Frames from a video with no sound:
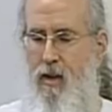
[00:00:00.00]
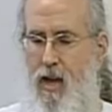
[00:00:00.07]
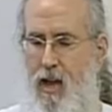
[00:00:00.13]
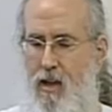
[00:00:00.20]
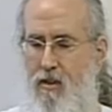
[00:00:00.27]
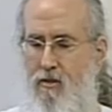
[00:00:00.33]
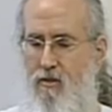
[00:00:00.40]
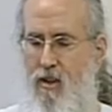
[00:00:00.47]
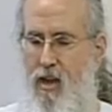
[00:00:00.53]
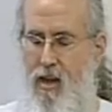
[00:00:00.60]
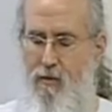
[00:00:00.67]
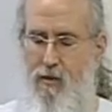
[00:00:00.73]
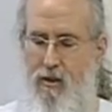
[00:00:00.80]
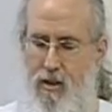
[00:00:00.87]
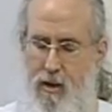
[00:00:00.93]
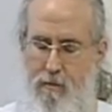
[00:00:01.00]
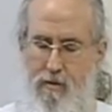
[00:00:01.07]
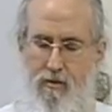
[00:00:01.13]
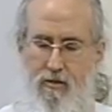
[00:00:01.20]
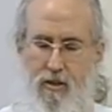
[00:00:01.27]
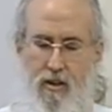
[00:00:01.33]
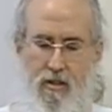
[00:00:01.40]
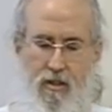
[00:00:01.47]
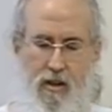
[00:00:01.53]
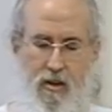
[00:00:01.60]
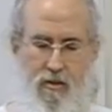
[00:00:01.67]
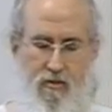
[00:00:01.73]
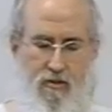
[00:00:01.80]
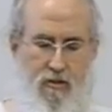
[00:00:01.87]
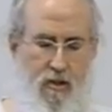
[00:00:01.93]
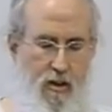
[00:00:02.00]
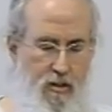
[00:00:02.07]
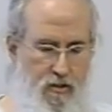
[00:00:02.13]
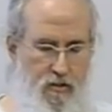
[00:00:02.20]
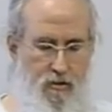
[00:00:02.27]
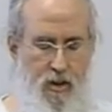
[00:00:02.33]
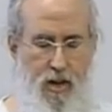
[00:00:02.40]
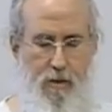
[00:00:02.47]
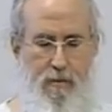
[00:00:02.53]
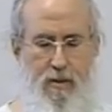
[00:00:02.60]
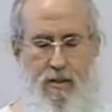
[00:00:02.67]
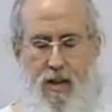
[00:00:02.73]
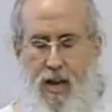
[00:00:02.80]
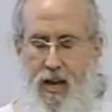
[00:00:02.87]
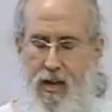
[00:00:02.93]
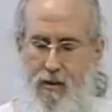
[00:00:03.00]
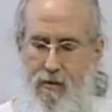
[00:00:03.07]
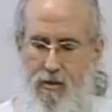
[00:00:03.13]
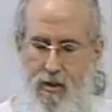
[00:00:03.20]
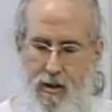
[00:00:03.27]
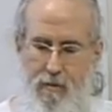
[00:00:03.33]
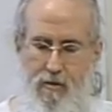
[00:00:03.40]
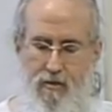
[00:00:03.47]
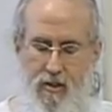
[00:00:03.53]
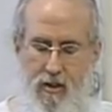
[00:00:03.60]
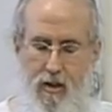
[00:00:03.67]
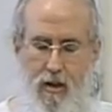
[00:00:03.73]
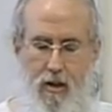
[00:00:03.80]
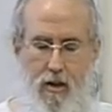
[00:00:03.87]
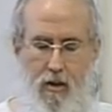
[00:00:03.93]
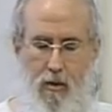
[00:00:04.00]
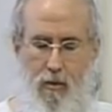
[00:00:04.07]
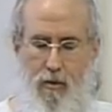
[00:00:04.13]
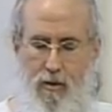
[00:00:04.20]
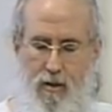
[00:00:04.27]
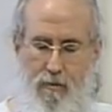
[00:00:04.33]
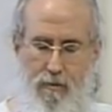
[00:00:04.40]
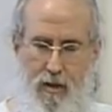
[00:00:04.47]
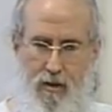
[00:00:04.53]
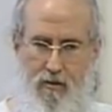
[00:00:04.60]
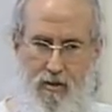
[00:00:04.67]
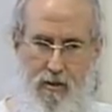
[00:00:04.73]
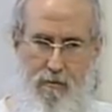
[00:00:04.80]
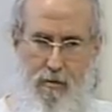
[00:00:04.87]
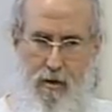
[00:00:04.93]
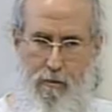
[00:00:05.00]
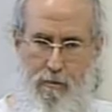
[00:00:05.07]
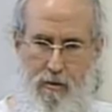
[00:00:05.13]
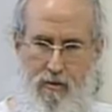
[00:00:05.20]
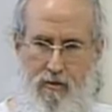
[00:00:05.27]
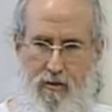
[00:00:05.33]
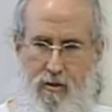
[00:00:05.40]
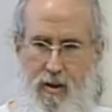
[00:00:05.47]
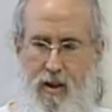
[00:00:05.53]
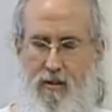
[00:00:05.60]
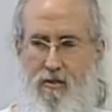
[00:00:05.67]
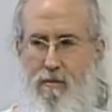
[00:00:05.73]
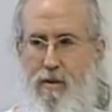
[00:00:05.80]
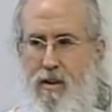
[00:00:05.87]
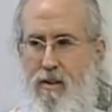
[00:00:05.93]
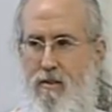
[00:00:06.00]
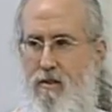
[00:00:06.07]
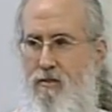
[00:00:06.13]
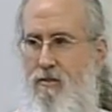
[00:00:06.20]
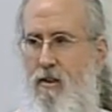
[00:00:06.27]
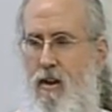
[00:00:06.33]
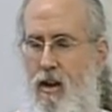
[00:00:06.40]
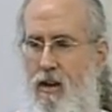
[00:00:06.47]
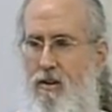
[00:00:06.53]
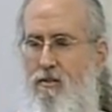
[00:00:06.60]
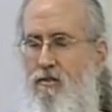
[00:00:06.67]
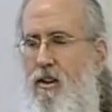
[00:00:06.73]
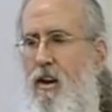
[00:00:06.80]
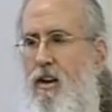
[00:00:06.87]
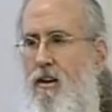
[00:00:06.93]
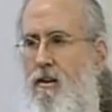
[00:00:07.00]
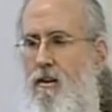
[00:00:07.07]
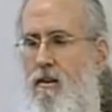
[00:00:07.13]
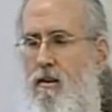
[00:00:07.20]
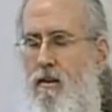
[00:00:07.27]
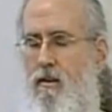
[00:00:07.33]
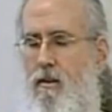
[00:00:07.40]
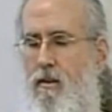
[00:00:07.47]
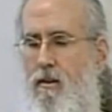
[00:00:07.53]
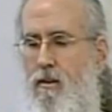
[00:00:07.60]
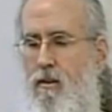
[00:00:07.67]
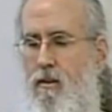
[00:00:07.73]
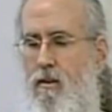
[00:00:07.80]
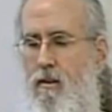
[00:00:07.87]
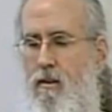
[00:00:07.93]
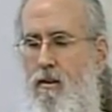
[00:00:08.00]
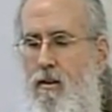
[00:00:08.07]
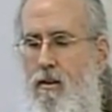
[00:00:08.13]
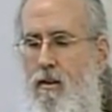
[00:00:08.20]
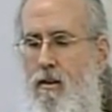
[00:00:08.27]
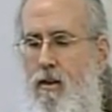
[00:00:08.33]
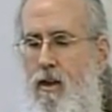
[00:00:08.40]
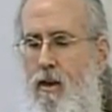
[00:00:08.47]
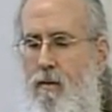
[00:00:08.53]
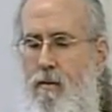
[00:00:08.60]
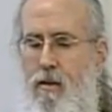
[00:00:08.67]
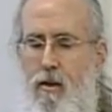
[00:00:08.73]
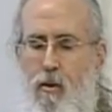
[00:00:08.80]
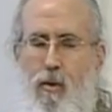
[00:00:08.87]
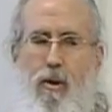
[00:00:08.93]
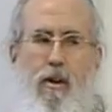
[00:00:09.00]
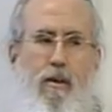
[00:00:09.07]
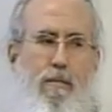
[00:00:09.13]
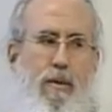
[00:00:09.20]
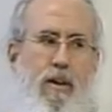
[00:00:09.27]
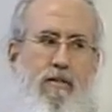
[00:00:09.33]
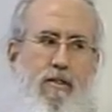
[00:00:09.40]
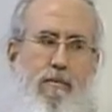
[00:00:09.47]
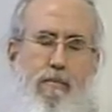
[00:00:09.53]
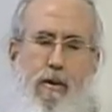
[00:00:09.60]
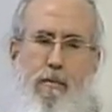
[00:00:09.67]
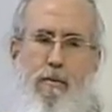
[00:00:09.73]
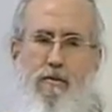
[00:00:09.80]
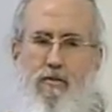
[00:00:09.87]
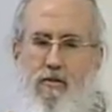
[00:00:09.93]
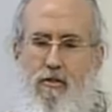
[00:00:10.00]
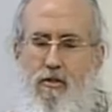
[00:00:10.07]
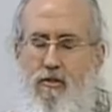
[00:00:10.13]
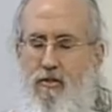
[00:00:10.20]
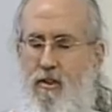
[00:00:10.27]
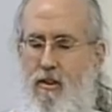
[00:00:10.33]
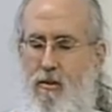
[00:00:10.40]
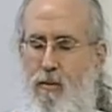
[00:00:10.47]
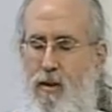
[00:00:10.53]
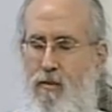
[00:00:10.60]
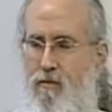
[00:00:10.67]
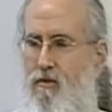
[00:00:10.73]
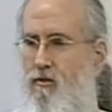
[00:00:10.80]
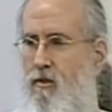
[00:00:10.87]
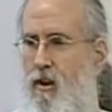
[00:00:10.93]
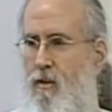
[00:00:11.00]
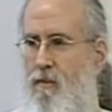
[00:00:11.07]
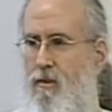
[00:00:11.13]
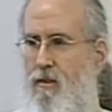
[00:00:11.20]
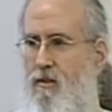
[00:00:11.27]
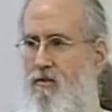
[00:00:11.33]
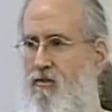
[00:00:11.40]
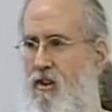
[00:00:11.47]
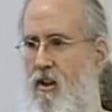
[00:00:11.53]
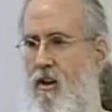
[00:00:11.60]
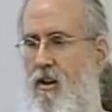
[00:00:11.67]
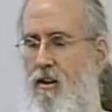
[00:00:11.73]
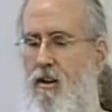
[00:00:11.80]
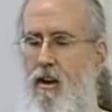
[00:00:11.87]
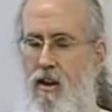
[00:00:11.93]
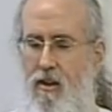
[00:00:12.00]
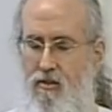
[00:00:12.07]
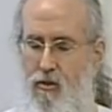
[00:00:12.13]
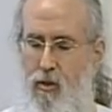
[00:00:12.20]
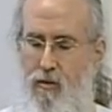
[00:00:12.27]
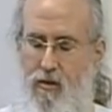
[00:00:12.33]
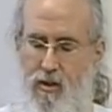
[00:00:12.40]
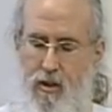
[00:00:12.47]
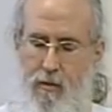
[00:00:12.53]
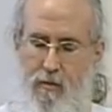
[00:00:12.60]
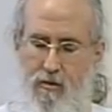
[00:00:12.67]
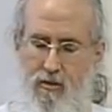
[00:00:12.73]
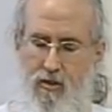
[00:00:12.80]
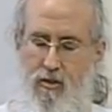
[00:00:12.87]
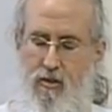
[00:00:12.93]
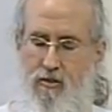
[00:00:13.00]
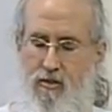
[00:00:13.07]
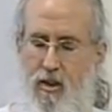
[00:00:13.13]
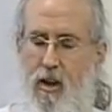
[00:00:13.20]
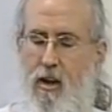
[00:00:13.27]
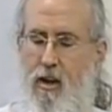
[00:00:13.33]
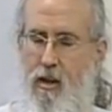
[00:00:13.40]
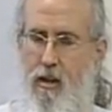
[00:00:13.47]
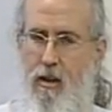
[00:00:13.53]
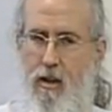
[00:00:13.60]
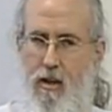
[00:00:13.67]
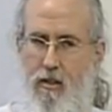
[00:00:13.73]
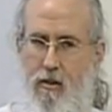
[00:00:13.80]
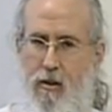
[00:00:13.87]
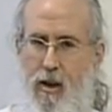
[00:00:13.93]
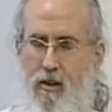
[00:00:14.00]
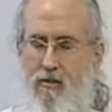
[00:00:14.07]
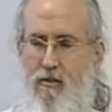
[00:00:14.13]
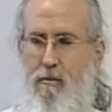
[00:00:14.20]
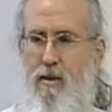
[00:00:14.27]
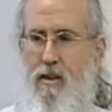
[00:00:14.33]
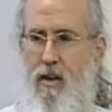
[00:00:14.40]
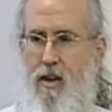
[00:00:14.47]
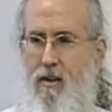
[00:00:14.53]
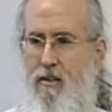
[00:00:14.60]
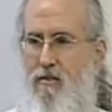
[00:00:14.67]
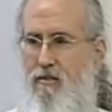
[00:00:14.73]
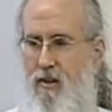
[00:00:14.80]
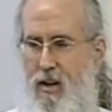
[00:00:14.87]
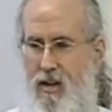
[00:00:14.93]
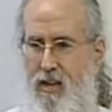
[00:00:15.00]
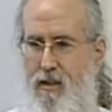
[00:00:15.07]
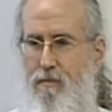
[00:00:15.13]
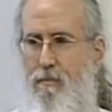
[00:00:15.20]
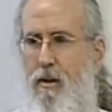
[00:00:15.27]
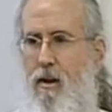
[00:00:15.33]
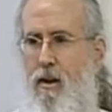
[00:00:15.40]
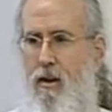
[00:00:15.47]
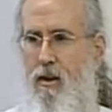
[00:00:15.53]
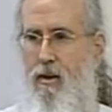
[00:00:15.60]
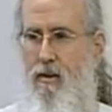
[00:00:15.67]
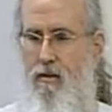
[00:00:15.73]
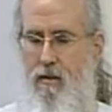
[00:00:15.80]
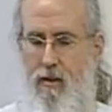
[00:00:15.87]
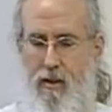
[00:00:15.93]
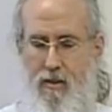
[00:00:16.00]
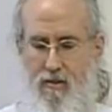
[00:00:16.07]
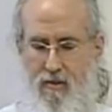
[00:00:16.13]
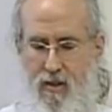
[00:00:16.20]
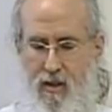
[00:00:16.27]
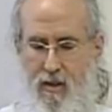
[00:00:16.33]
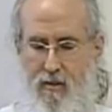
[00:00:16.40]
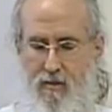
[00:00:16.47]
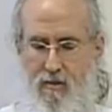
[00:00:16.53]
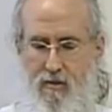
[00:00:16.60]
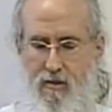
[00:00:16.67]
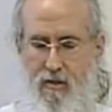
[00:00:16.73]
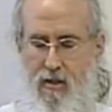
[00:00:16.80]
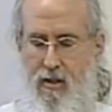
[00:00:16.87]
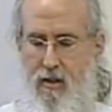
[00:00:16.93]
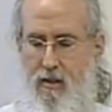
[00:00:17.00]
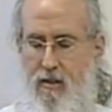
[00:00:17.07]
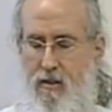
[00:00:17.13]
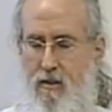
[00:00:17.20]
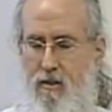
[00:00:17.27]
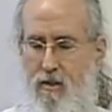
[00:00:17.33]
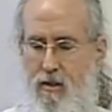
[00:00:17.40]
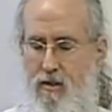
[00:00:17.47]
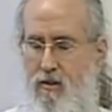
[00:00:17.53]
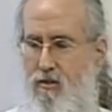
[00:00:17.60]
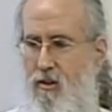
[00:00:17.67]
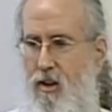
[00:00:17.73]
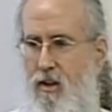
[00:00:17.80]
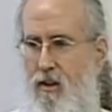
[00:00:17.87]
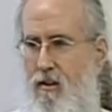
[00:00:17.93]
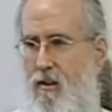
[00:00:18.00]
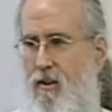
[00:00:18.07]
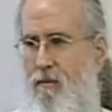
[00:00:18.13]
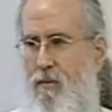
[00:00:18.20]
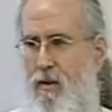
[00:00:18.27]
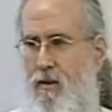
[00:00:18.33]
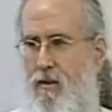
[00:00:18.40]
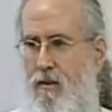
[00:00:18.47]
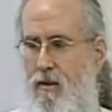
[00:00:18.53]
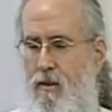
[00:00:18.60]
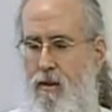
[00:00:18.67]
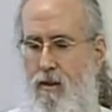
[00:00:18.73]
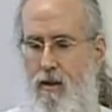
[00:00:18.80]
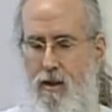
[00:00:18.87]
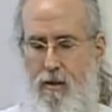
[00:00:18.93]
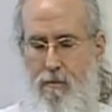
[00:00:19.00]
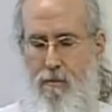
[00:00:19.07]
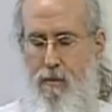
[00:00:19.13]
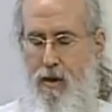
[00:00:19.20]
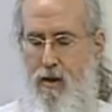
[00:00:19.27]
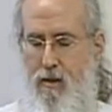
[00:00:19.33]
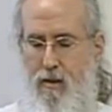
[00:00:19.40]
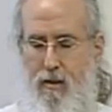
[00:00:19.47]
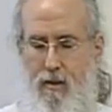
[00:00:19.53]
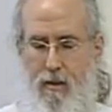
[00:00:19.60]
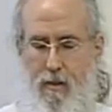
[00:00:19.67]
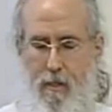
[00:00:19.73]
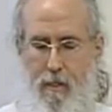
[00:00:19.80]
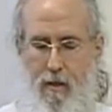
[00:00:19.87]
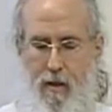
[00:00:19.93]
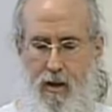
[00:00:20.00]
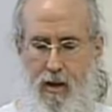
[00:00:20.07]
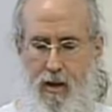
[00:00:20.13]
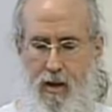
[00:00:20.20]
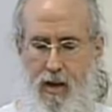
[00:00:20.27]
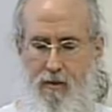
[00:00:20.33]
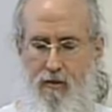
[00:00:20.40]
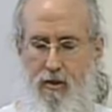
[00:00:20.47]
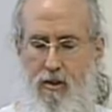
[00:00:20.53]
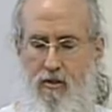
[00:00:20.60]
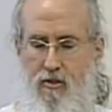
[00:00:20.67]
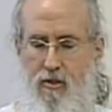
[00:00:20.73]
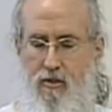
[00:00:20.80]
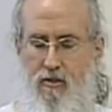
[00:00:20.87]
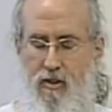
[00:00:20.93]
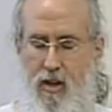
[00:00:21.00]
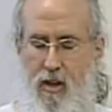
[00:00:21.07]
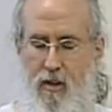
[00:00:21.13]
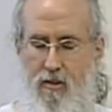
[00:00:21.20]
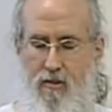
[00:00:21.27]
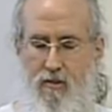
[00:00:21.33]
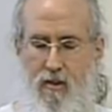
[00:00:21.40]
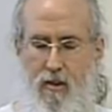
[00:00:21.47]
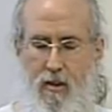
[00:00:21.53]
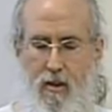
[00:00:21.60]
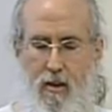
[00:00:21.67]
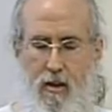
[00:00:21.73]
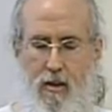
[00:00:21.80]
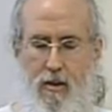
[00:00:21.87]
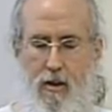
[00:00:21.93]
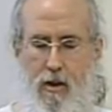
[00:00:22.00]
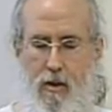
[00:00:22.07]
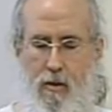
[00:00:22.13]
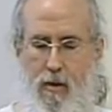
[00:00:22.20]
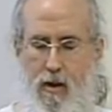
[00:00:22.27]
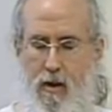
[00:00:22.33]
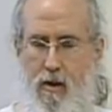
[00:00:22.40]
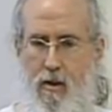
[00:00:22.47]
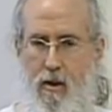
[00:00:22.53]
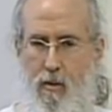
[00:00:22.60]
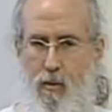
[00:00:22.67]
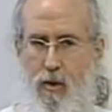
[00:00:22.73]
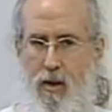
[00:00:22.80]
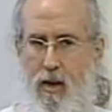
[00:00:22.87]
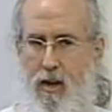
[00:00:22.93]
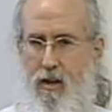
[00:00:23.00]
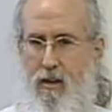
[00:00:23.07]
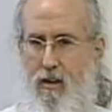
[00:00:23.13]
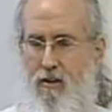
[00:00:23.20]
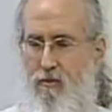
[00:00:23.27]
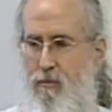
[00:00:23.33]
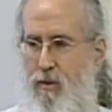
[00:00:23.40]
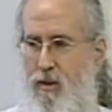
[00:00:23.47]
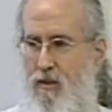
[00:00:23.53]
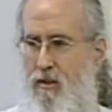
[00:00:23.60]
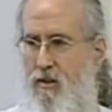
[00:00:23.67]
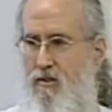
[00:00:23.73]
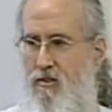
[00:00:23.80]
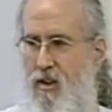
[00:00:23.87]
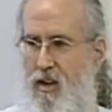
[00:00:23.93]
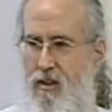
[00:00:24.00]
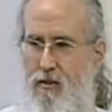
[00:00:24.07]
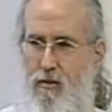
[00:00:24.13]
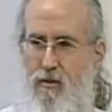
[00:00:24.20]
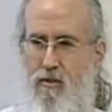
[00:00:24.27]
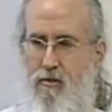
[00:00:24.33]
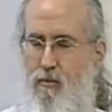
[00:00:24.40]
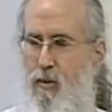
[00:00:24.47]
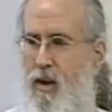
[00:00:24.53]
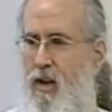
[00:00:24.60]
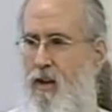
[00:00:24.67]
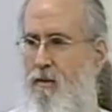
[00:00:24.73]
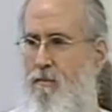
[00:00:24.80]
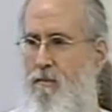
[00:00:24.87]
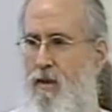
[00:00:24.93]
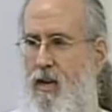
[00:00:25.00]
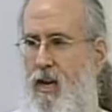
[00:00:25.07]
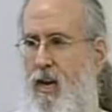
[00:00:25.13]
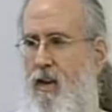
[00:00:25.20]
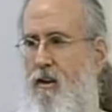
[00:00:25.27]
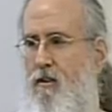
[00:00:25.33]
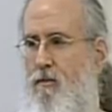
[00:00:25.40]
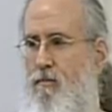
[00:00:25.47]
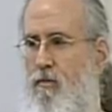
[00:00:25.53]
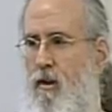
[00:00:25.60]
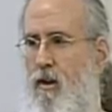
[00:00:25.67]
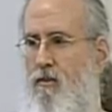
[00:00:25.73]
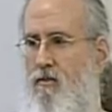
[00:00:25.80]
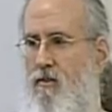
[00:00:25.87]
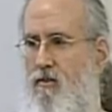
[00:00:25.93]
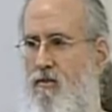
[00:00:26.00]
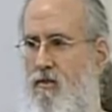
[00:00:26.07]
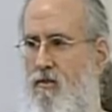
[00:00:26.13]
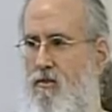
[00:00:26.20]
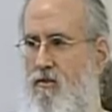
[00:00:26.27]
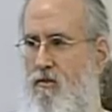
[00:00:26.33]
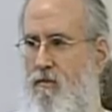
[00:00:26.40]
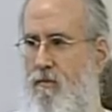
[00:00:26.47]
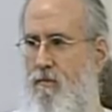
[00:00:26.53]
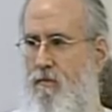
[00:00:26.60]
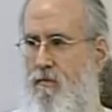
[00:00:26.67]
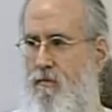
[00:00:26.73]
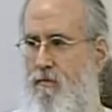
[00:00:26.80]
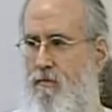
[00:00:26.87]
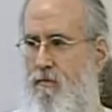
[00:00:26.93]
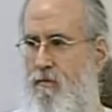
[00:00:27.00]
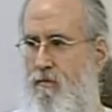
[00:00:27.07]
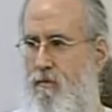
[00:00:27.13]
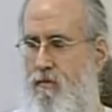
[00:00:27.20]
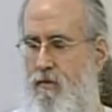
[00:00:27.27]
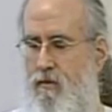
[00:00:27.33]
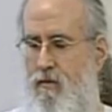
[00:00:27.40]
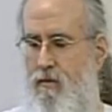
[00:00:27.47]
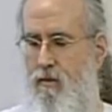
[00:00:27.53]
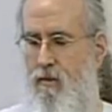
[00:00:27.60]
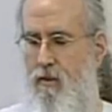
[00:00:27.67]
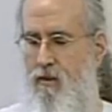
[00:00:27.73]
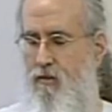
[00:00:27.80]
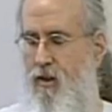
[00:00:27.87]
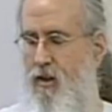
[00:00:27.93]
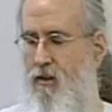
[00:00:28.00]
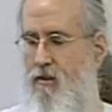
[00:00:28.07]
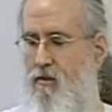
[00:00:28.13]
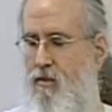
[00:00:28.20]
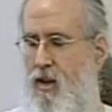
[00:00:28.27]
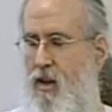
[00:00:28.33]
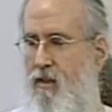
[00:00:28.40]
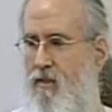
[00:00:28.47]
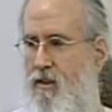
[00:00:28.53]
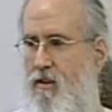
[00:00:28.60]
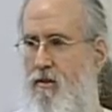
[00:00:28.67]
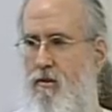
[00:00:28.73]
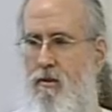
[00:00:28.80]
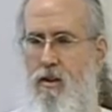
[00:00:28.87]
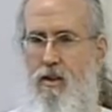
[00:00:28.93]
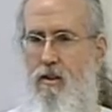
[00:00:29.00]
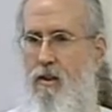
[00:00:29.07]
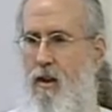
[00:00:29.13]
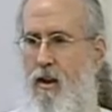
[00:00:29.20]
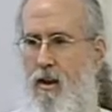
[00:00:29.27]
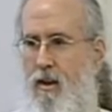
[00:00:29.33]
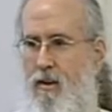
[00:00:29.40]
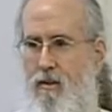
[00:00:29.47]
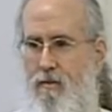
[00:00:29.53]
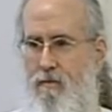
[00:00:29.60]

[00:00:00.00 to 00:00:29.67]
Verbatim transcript: And you say every time you see this, there's got to be that. Every time you see order, complexity, and purpose, there has to be a designer. Uh, order, complexity, and purpose are just another way of describing design. So every time you see design, there has to be a designing mind, says the, the design argument. But uh, evolution says, no, here we, I can explain the design through these random mechanical processes. If I can do that, then you don't need God.